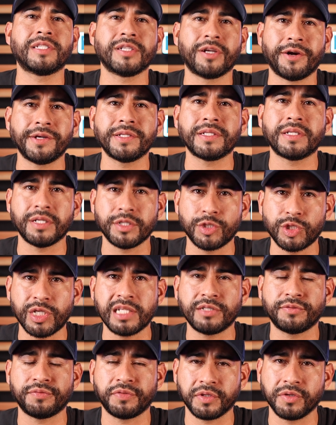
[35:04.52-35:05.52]
cigar is going to
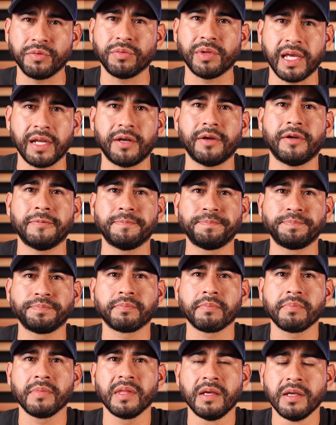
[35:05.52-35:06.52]
change for you later.
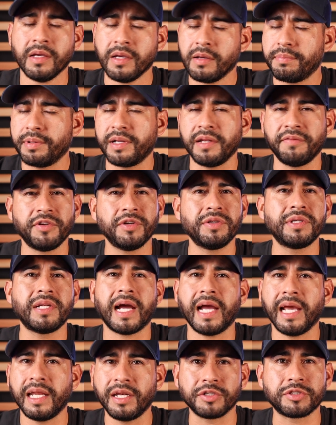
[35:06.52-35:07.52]
But if you're
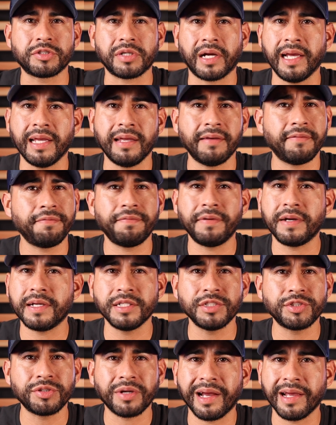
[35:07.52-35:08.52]
dying to try it,
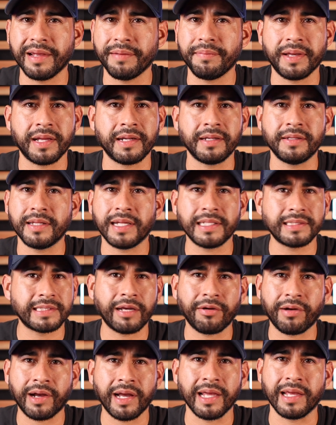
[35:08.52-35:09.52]
fucking try it, man. That's
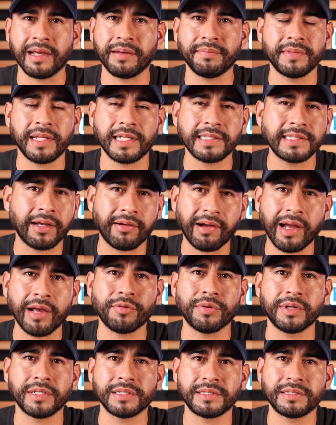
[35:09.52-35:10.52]
how I am. That's how I
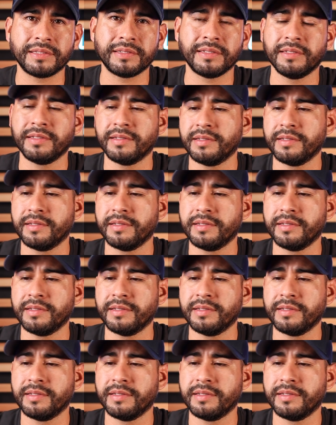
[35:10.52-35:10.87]
was.